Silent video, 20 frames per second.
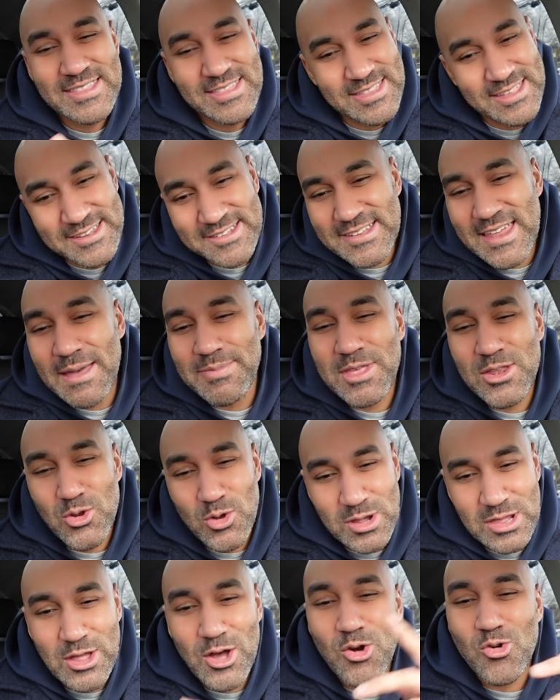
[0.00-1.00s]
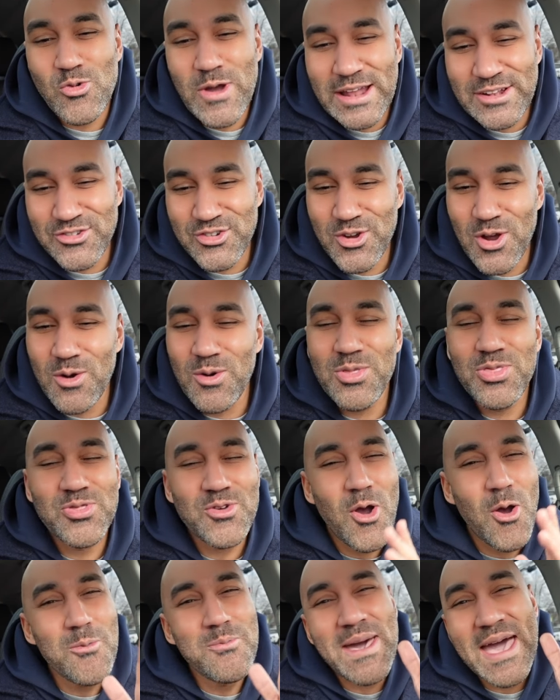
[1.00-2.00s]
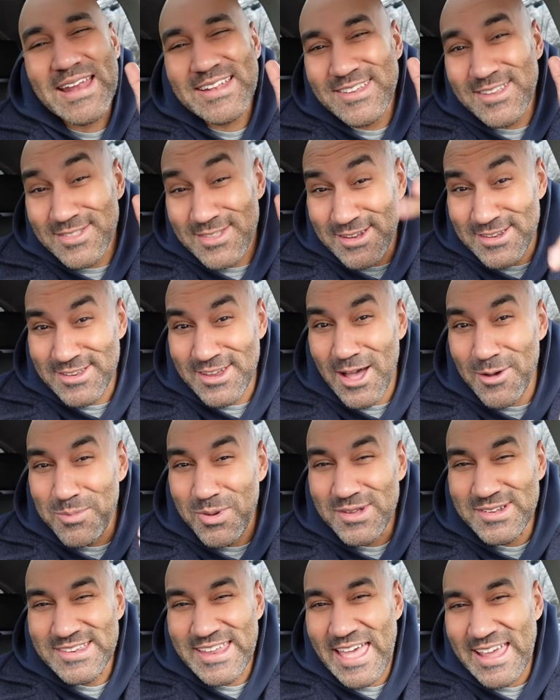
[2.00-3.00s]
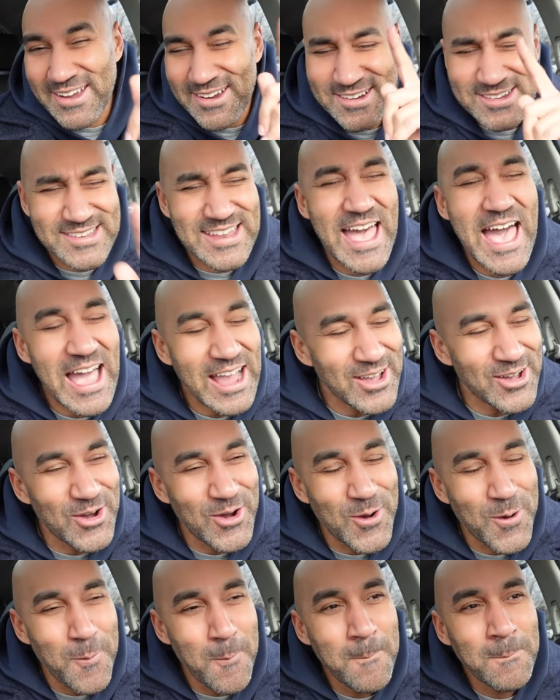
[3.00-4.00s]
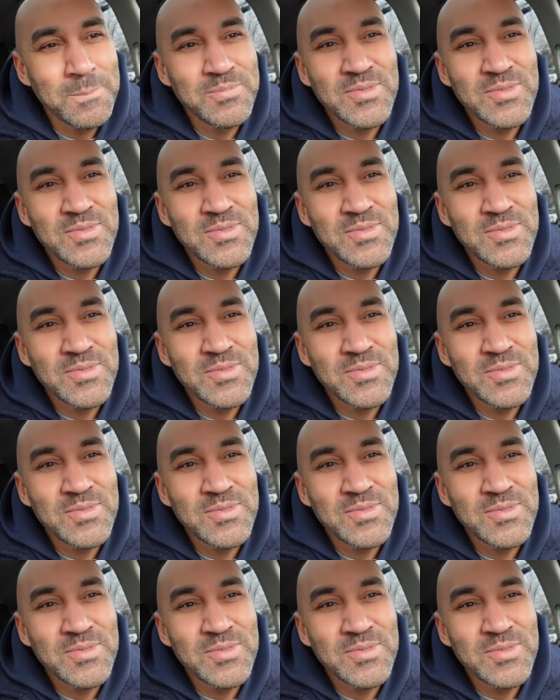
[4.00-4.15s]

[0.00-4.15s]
This time they're doing a little retro throwback to the Double Decker Taco.